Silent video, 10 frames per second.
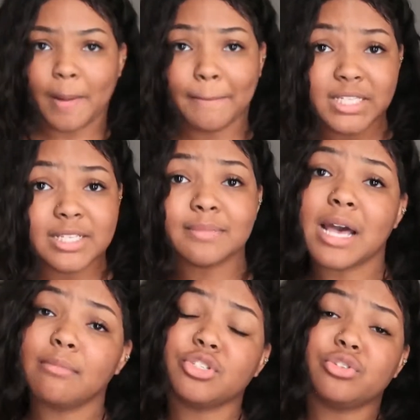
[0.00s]
but
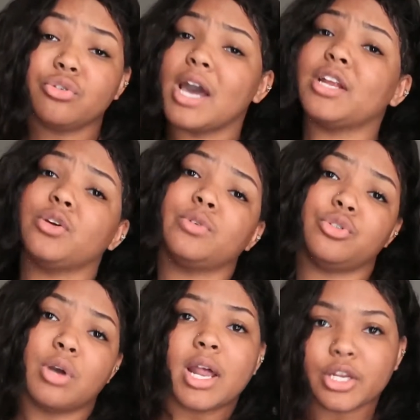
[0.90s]
sometimes you do got to do what
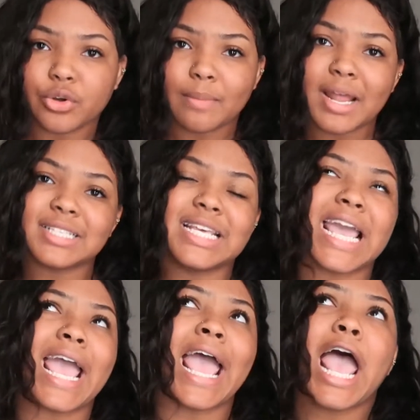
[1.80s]
you got to do. I'm not
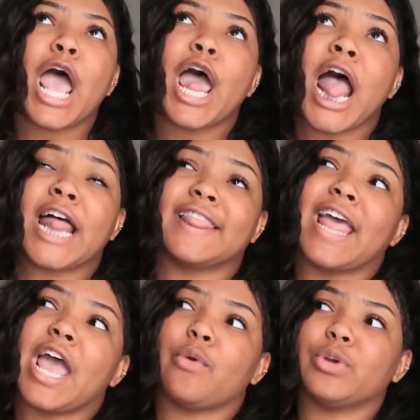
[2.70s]
saying
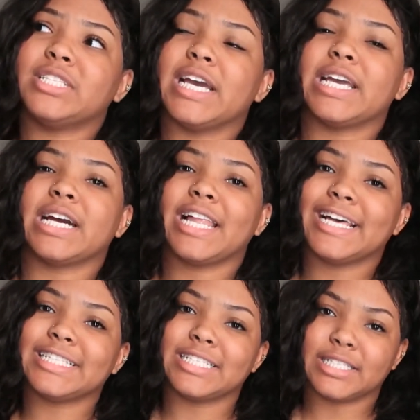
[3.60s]
that retaking
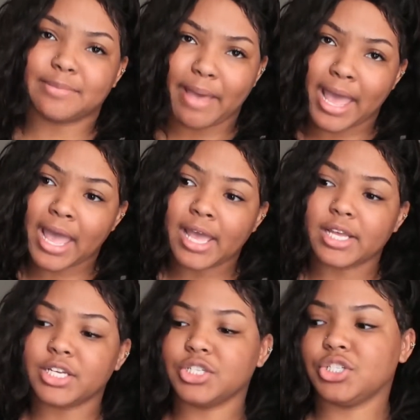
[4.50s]
classes is bad.
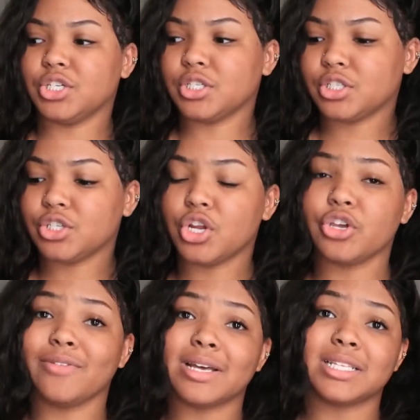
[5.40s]
It's just, you know,
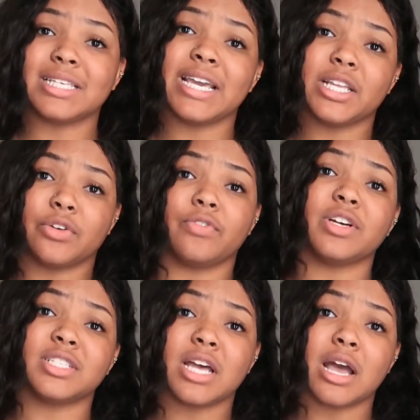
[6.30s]
you rather take it the
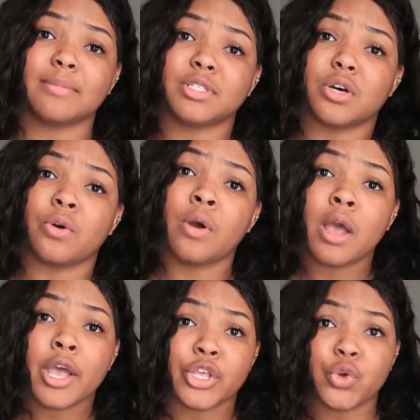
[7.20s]
first time so
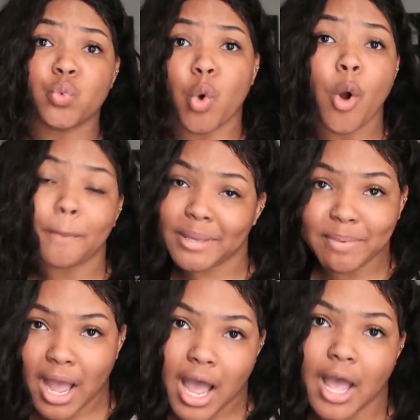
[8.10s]
you won't be
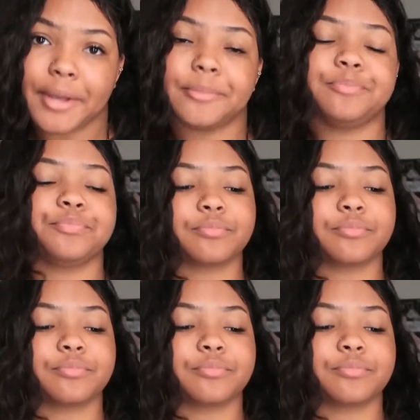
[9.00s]
behind.